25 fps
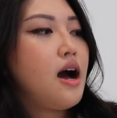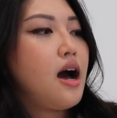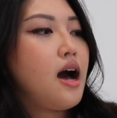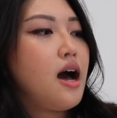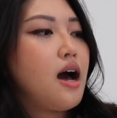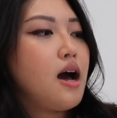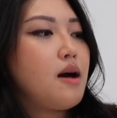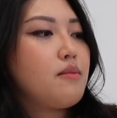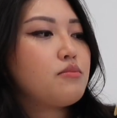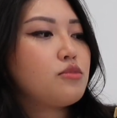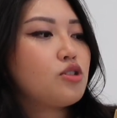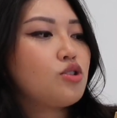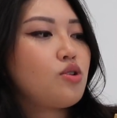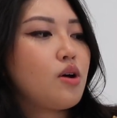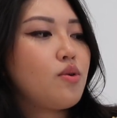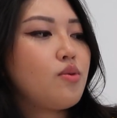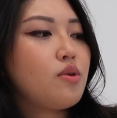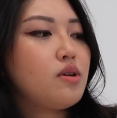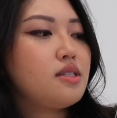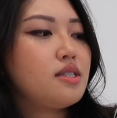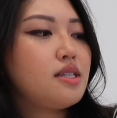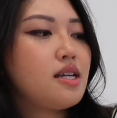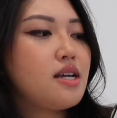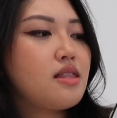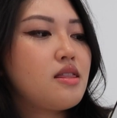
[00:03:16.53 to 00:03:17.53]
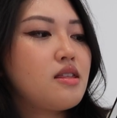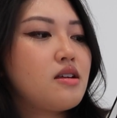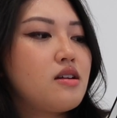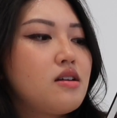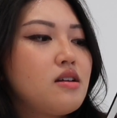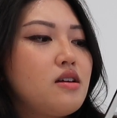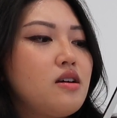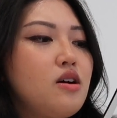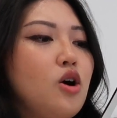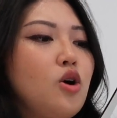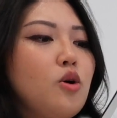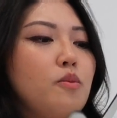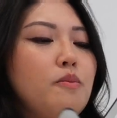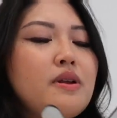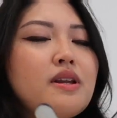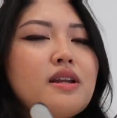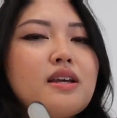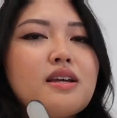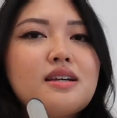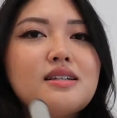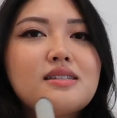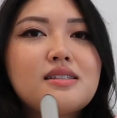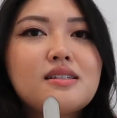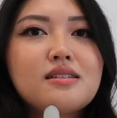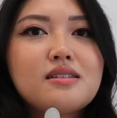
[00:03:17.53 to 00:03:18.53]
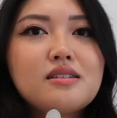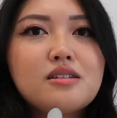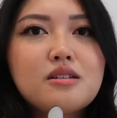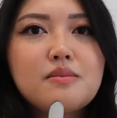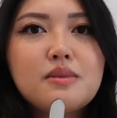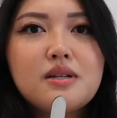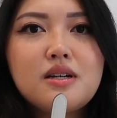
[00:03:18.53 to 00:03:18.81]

So I will say the opening is a little